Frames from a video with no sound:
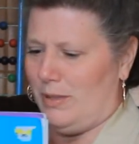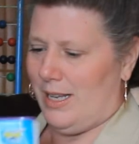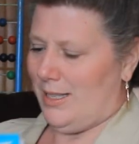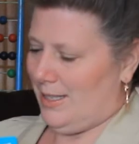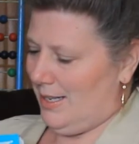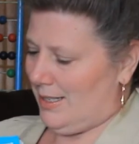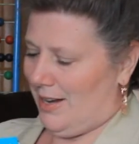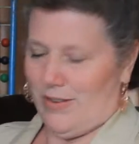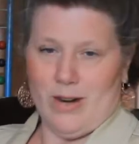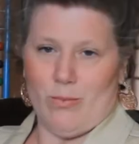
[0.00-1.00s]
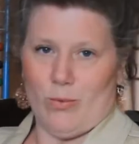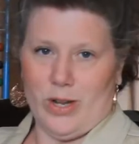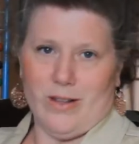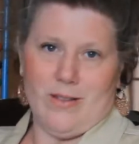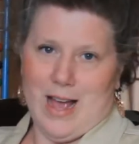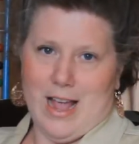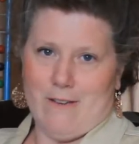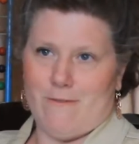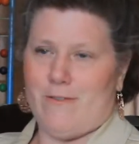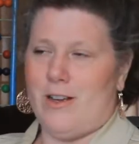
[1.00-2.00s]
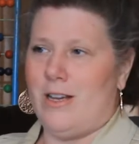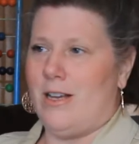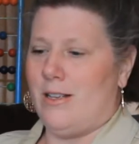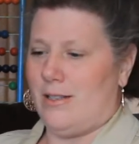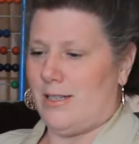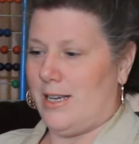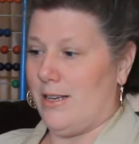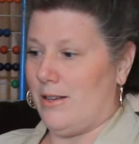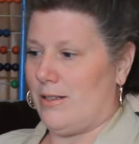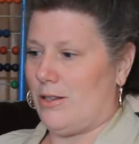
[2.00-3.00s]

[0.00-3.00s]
this has given him real life skills.